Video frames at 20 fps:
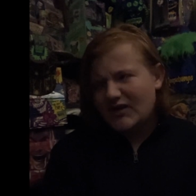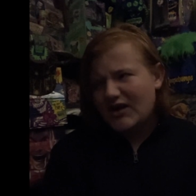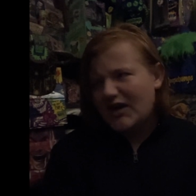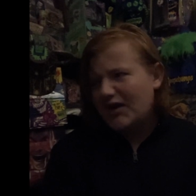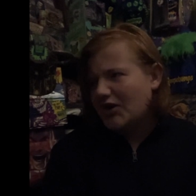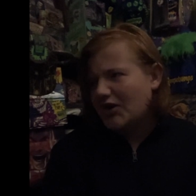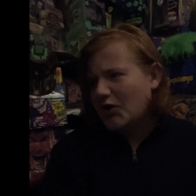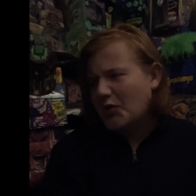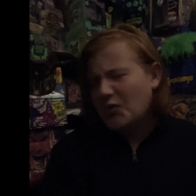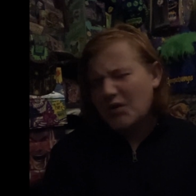
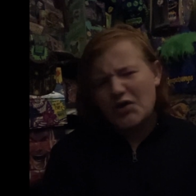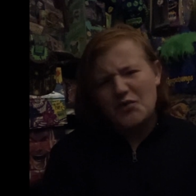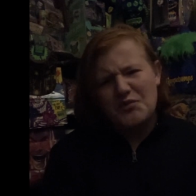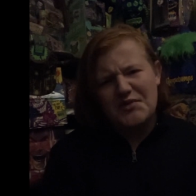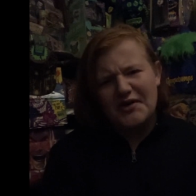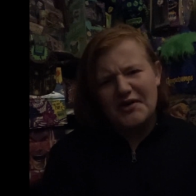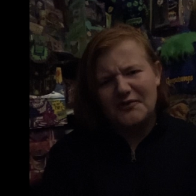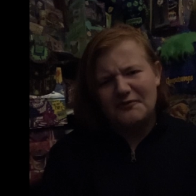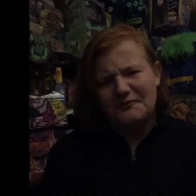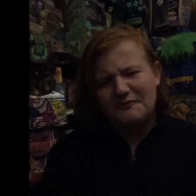I know what a
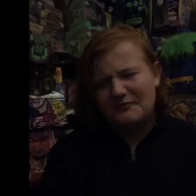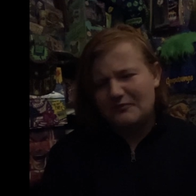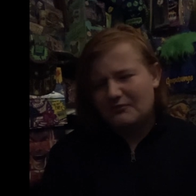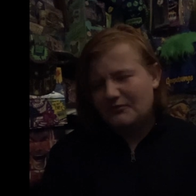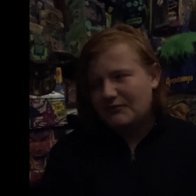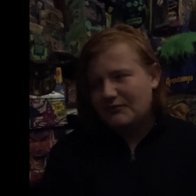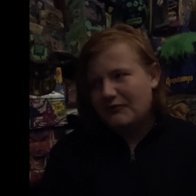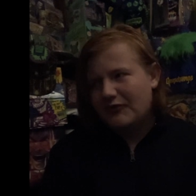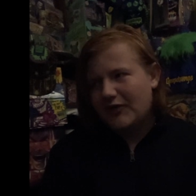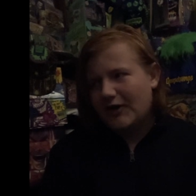weird
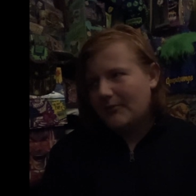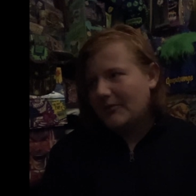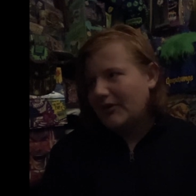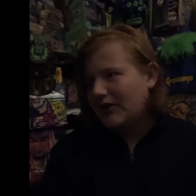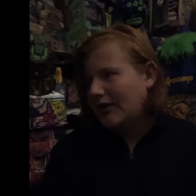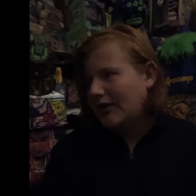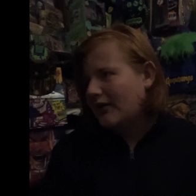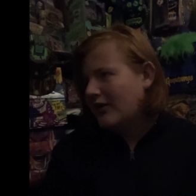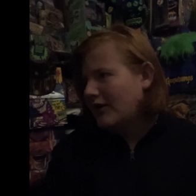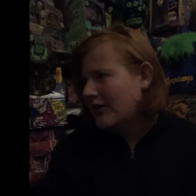thing, but
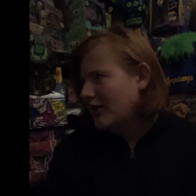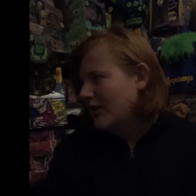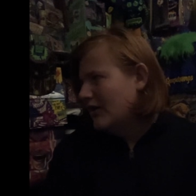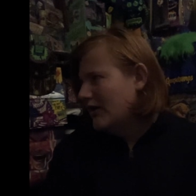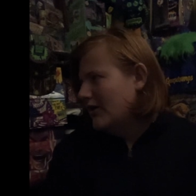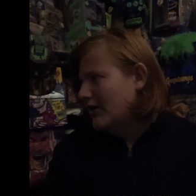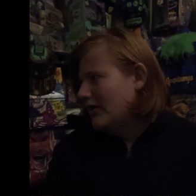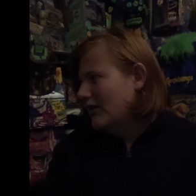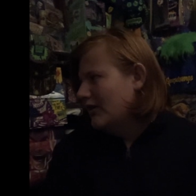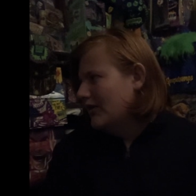yeah,
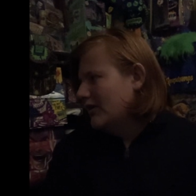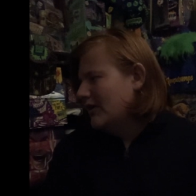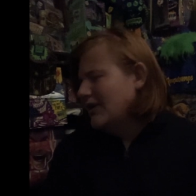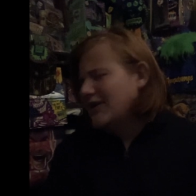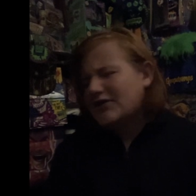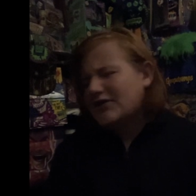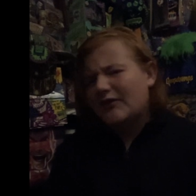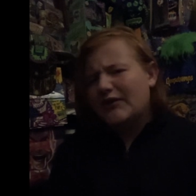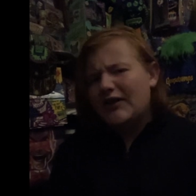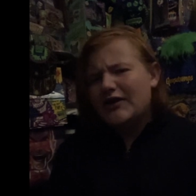
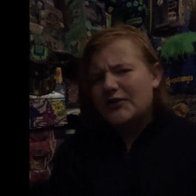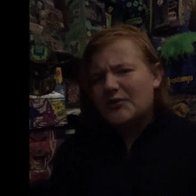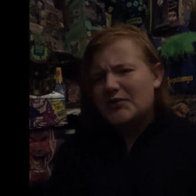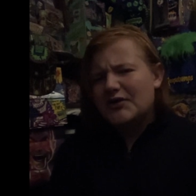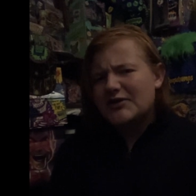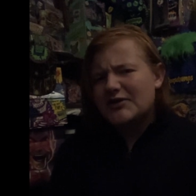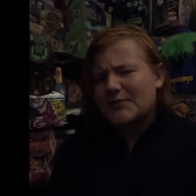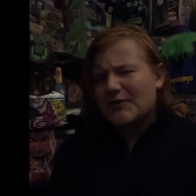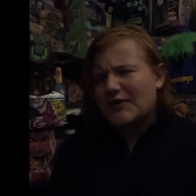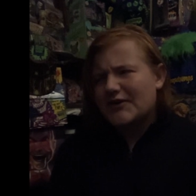he's only doing
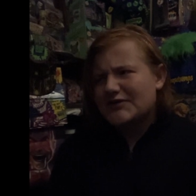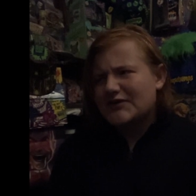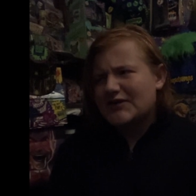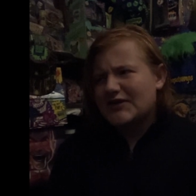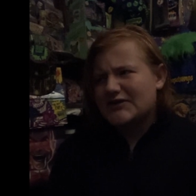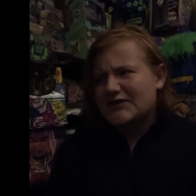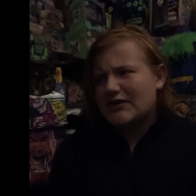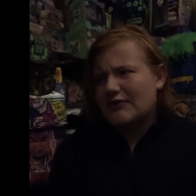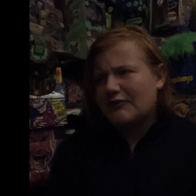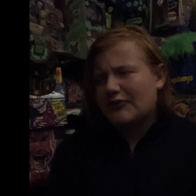this because he
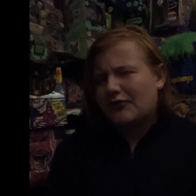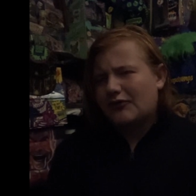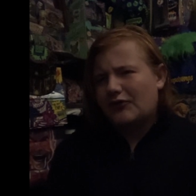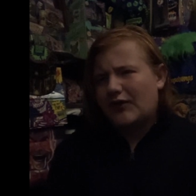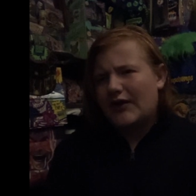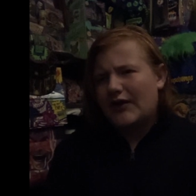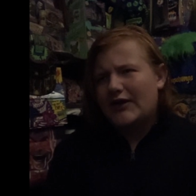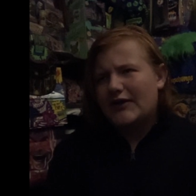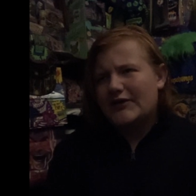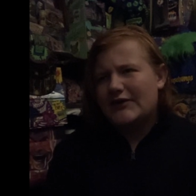doesn't have a
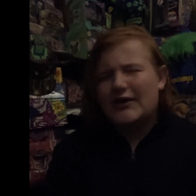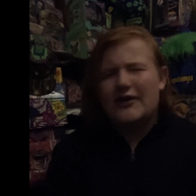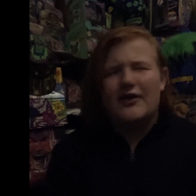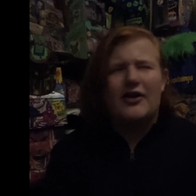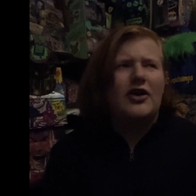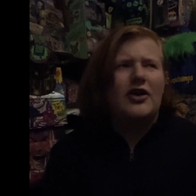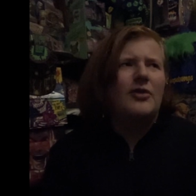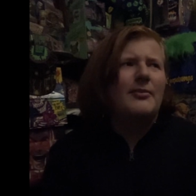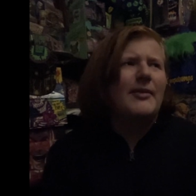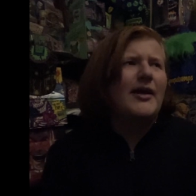friend. He's like,
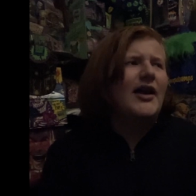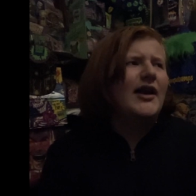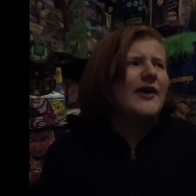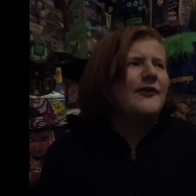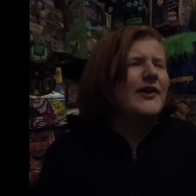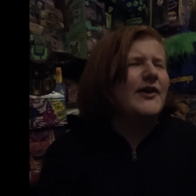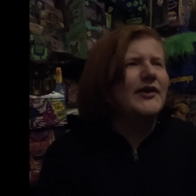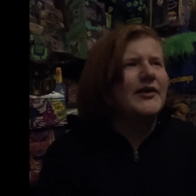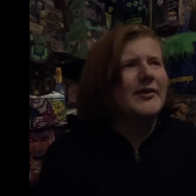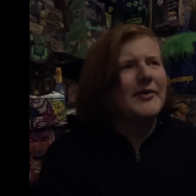"Oh man, I
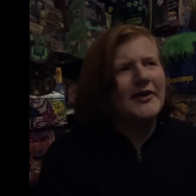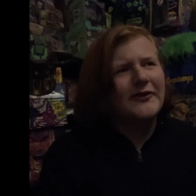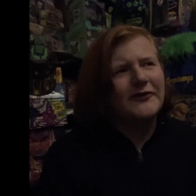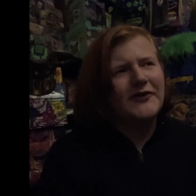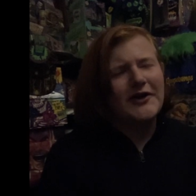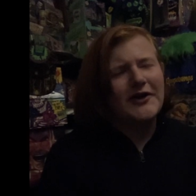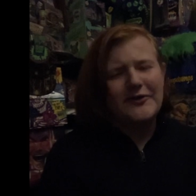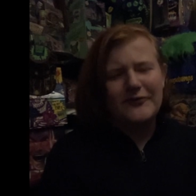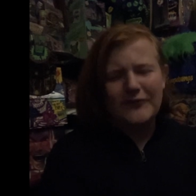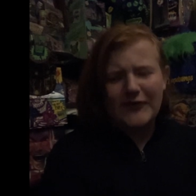finally made a
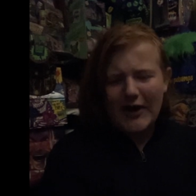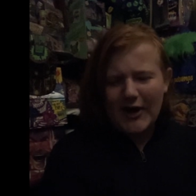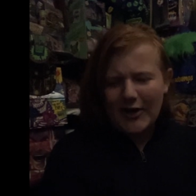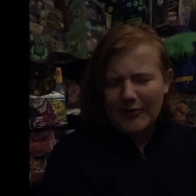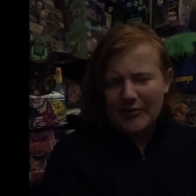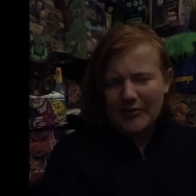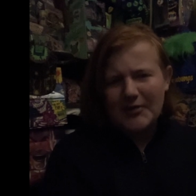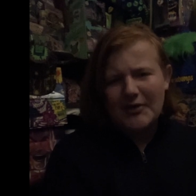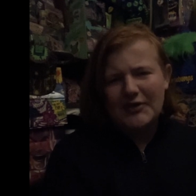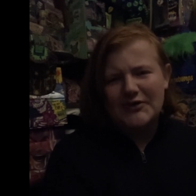fucking
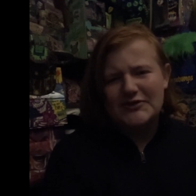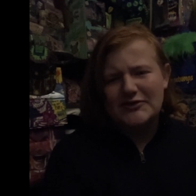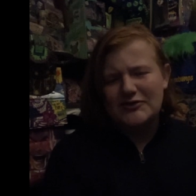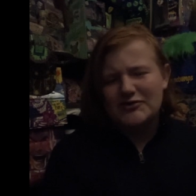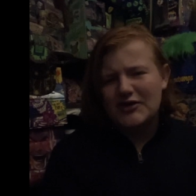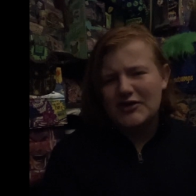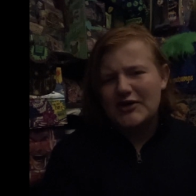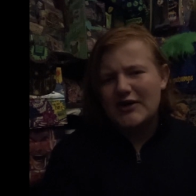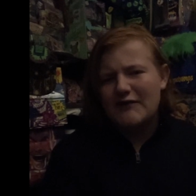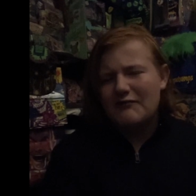friend. Let me just
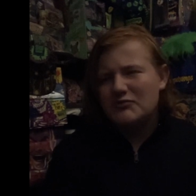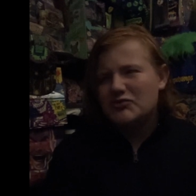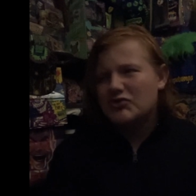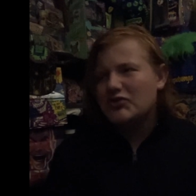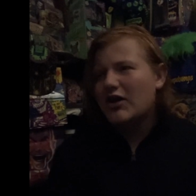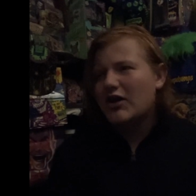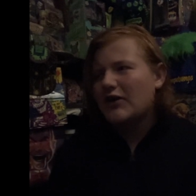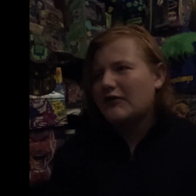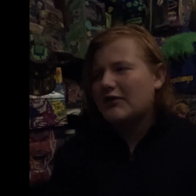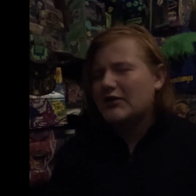try and give him
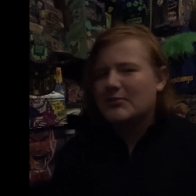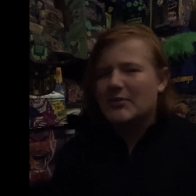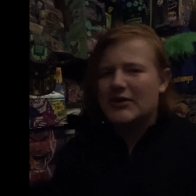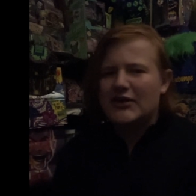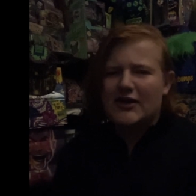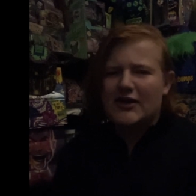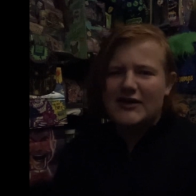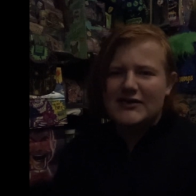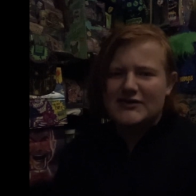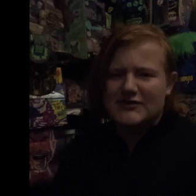chocolate to be
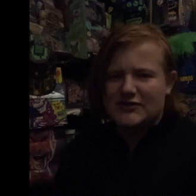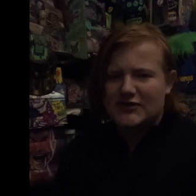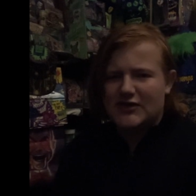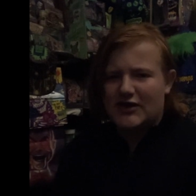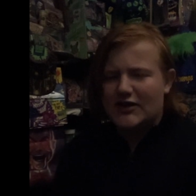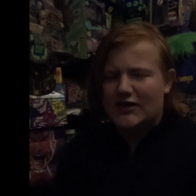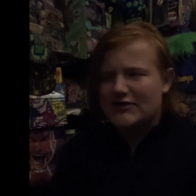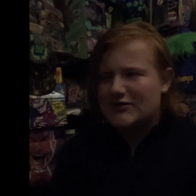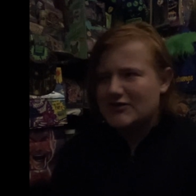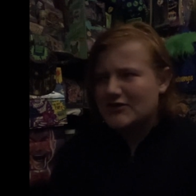nice." And
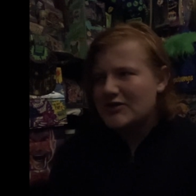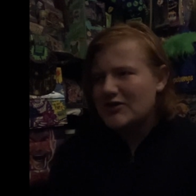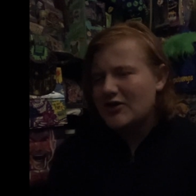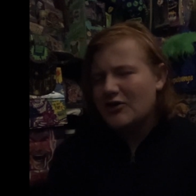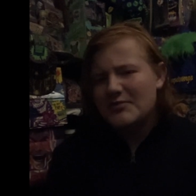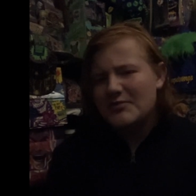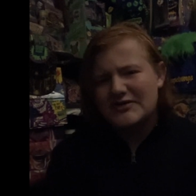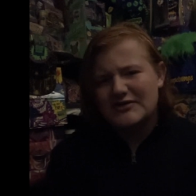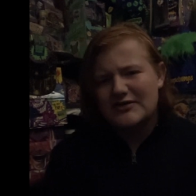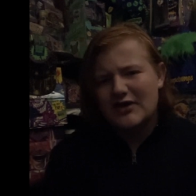yeah, that's he
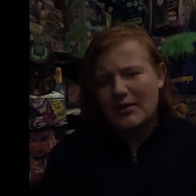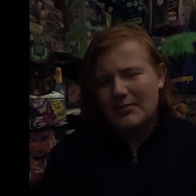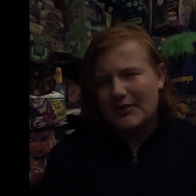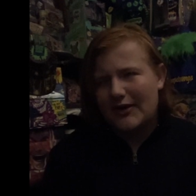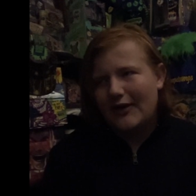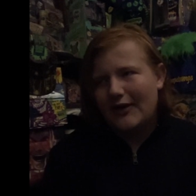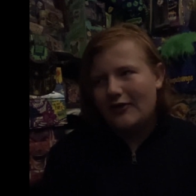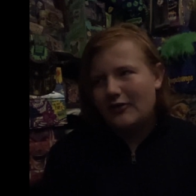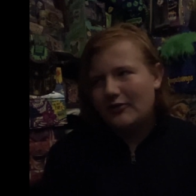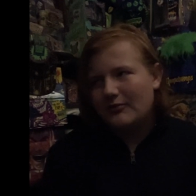almost got him
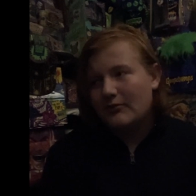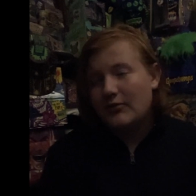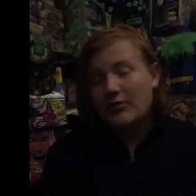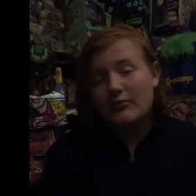killed.